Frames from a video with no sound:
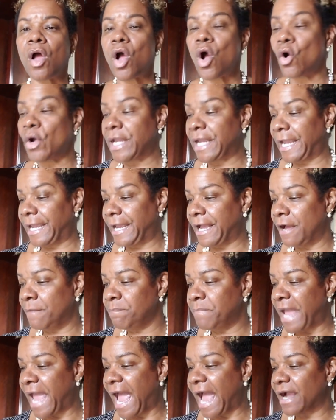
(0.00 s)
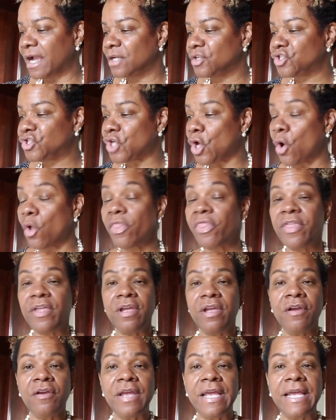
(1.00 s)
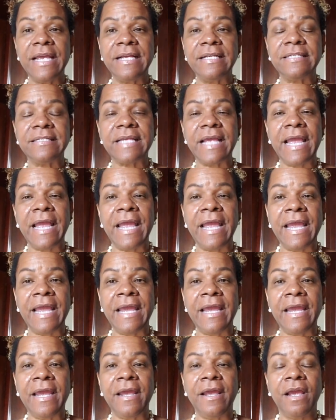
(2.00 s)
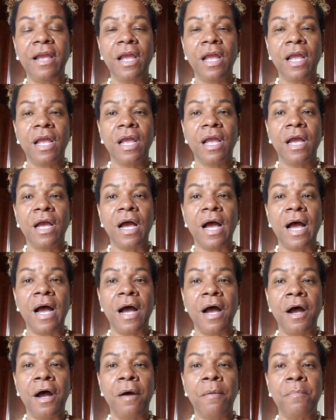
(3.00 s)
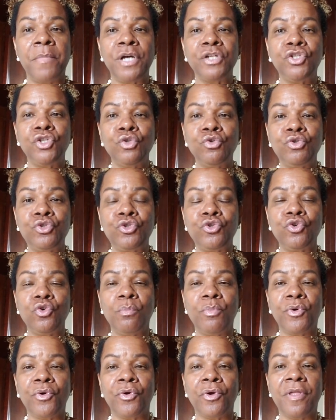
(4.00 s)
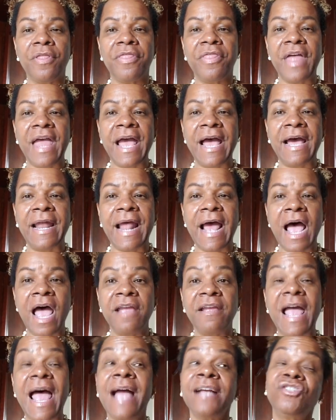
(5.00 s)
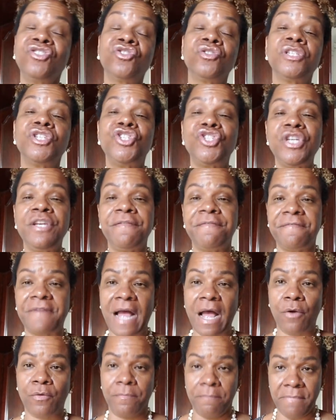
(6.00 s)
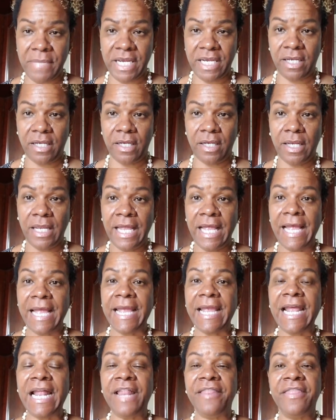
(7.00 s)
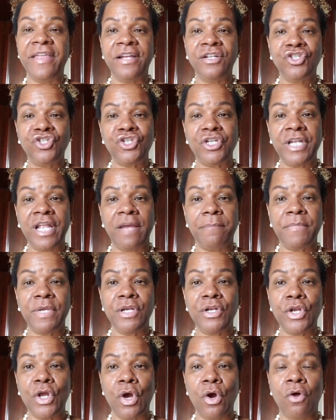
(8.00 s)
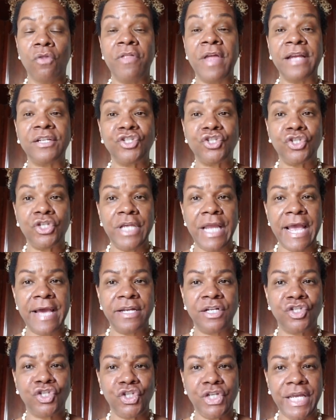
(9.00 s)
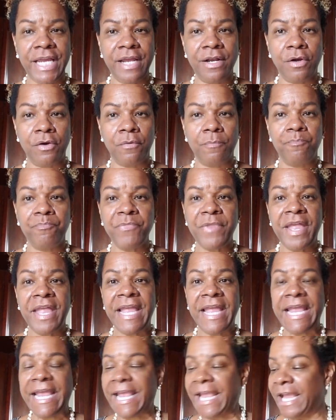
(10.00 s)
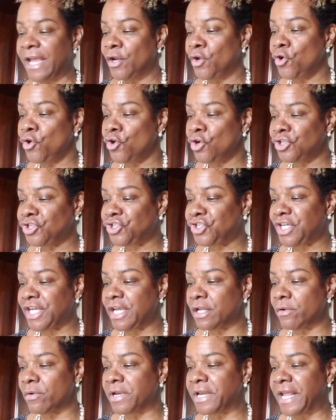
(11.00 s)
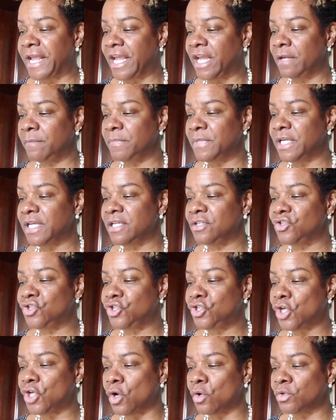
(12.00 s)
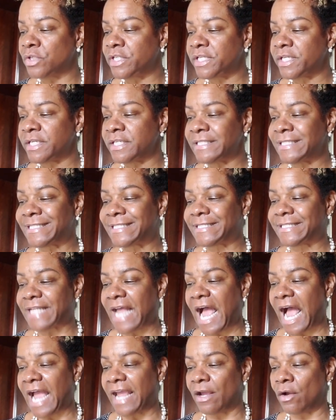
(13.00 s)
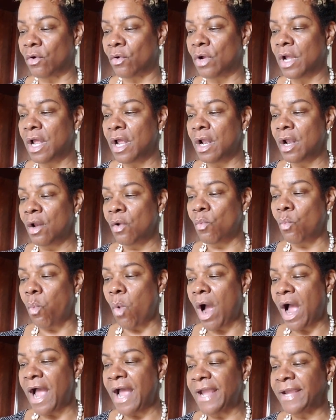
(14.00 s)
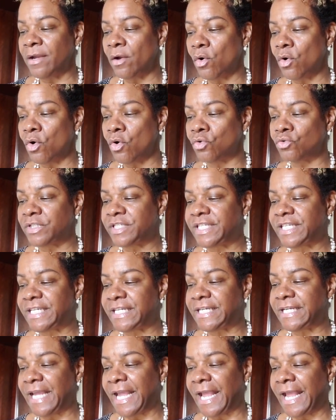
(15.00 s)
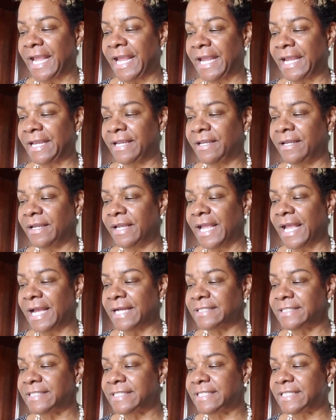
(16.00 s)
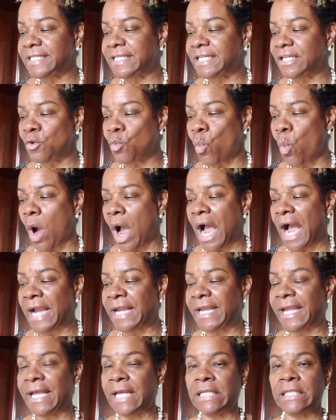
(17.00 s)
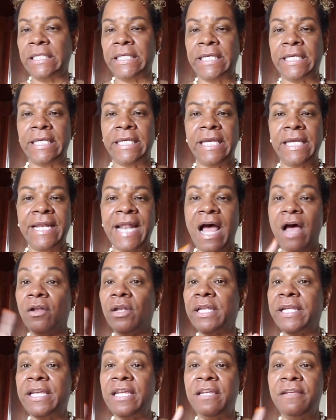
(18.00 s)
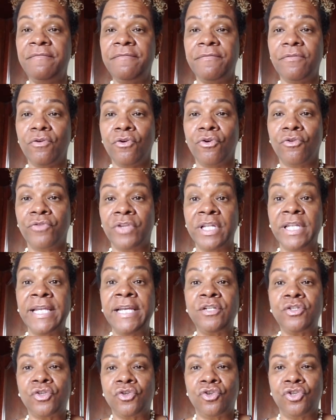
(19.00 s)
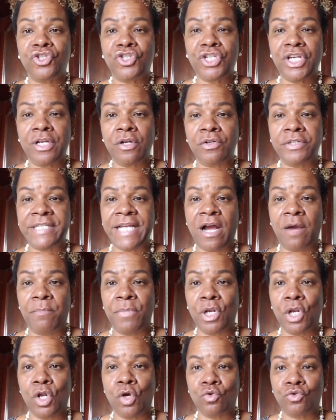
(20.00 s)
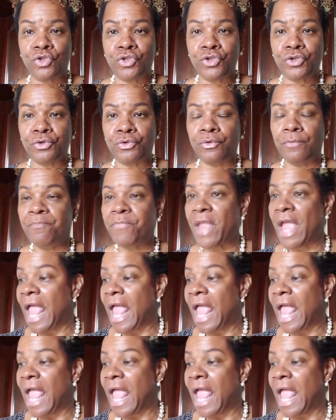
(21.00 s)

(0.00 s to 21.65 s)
Okay, I'm back. So there is a YouTuber that she found me. And then she let me know that she had a channel. And her channel name is Yota Style, YOTASTYLE. And I'll leave the link to her channel down below too.